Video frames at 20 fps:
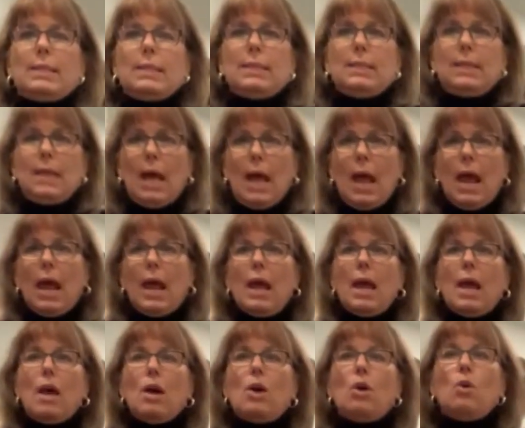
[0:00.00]
today
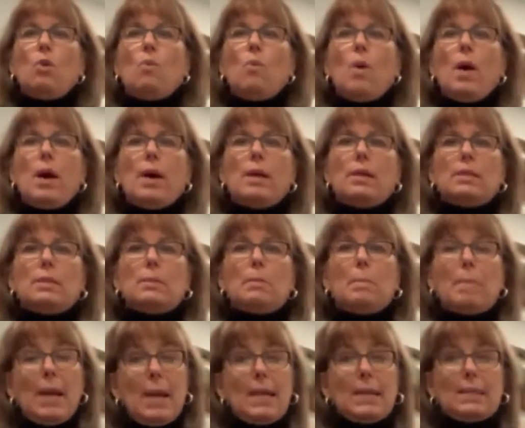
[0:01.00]
was
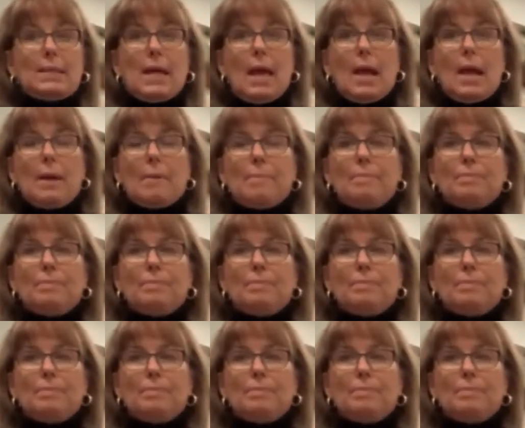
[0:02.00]
pink day.